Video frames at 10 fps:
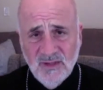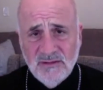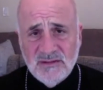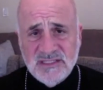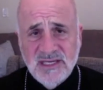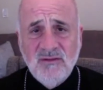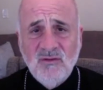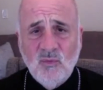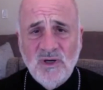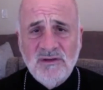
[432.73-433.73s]
to
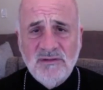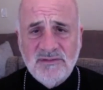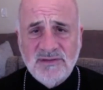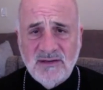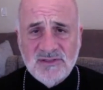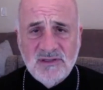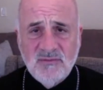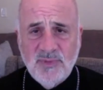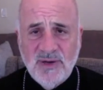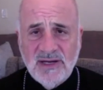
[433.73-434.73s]
send
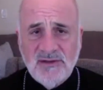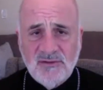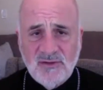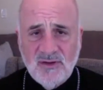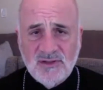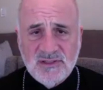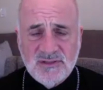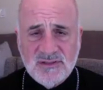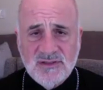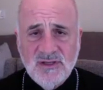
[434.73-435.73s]
1,000 pocket
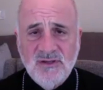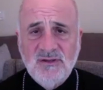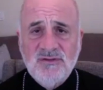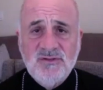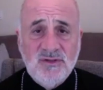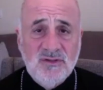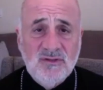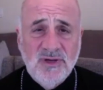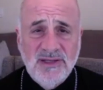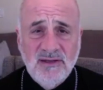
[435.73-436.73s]
crosses to
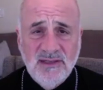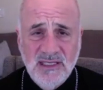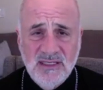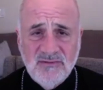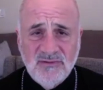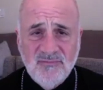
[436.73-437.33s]
you in Kiev.